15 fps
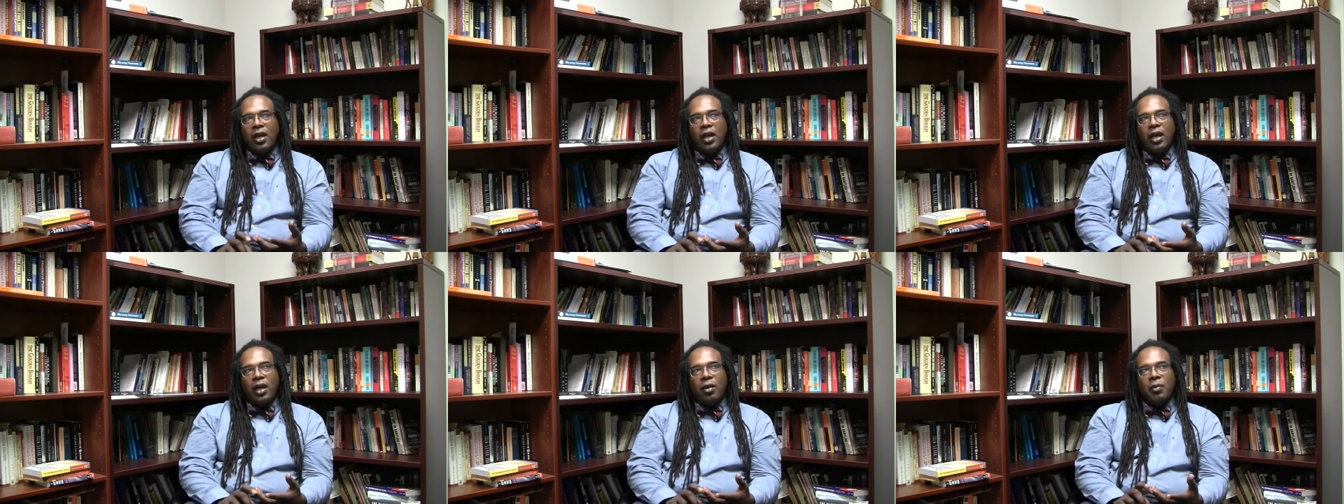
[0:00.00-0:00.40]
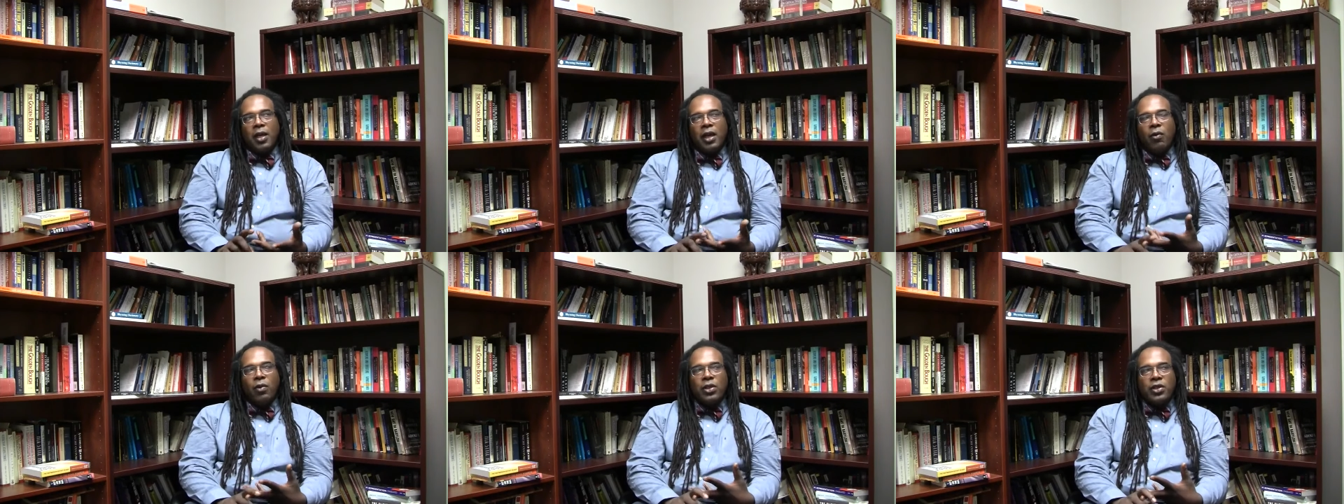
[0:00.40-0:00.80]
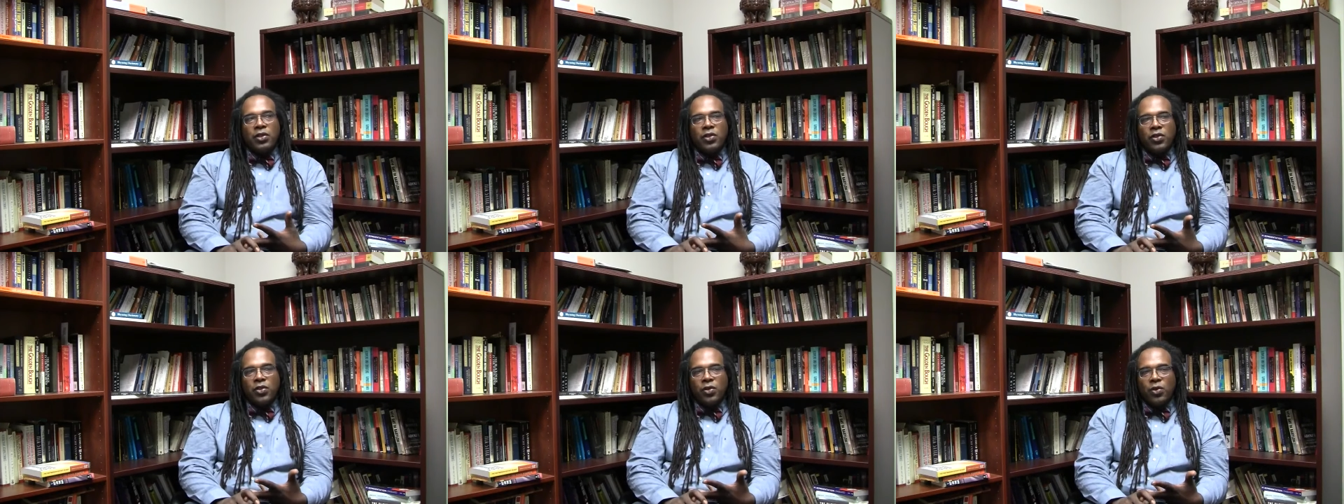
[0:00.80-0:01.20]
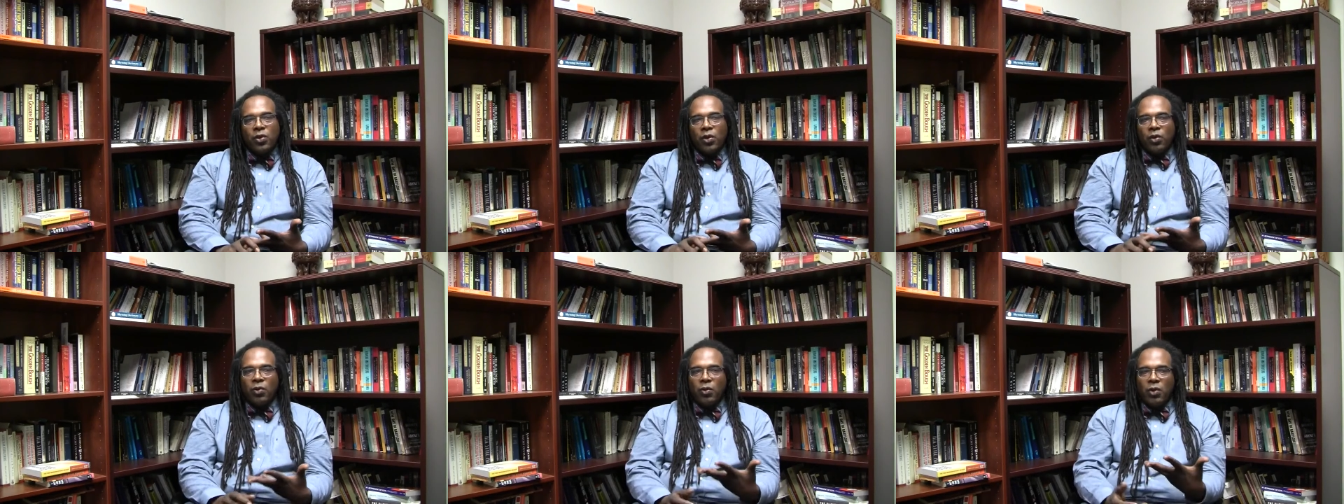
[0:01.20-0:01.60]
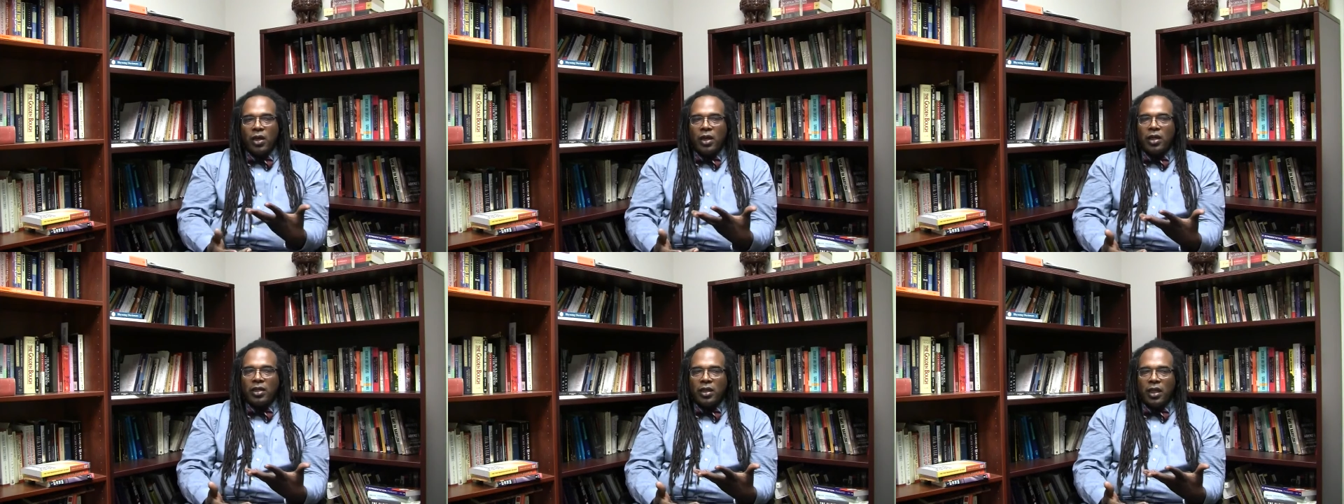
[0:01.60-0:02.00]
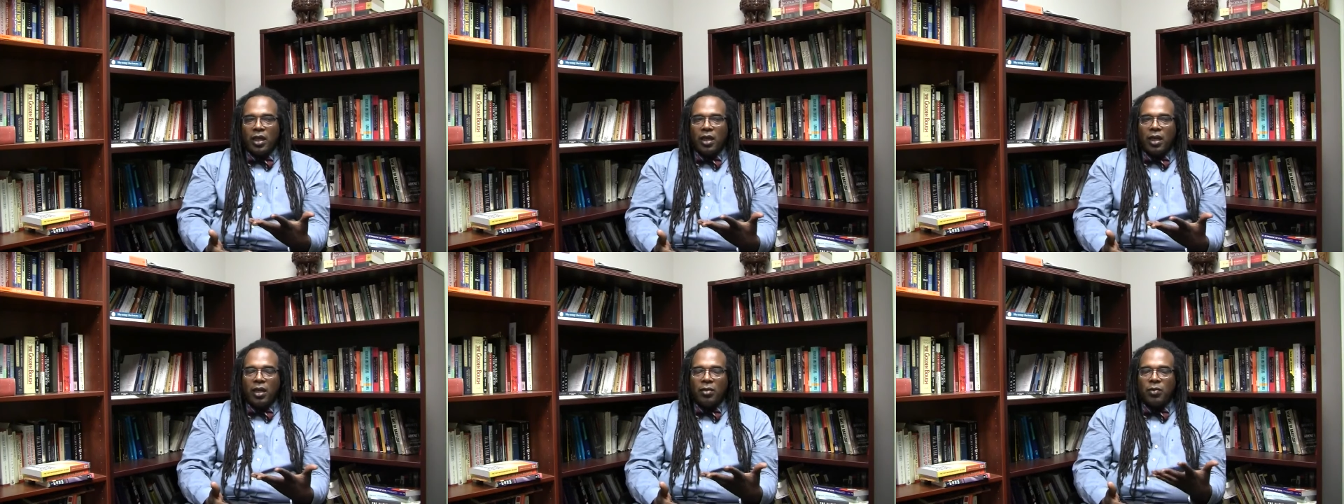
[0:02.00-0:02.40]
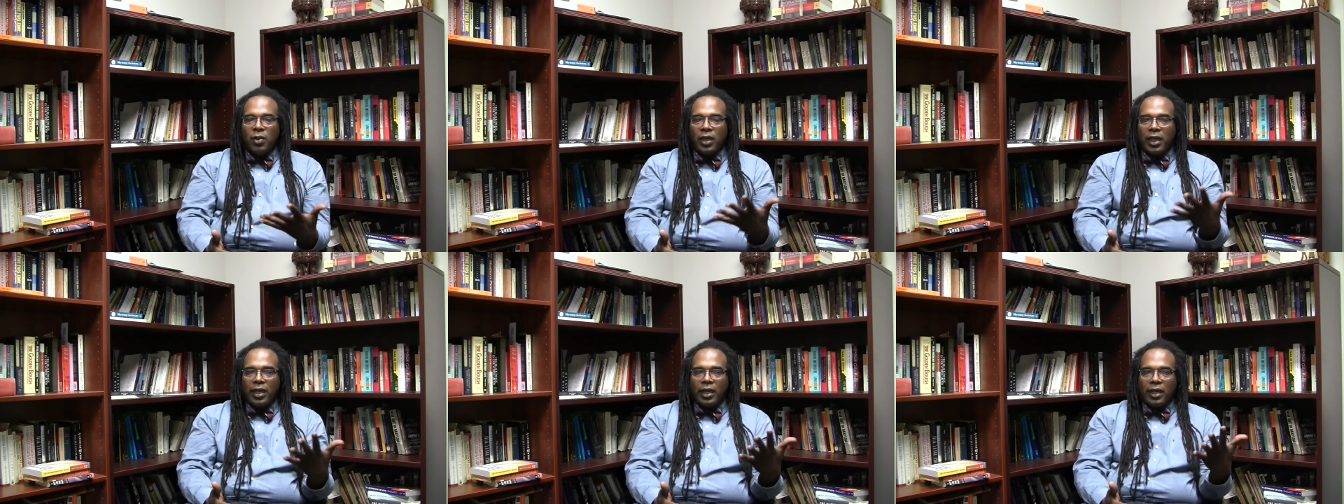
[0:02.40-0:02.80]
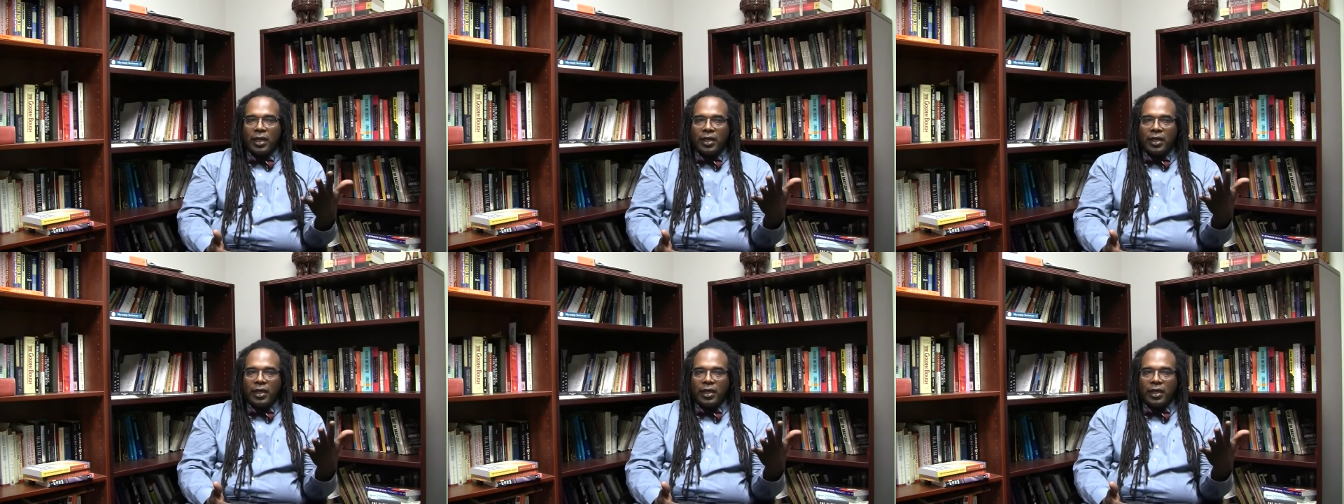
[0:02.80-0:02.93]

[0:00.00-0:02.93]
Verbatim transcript: um, and I wasn't sure what uh, what a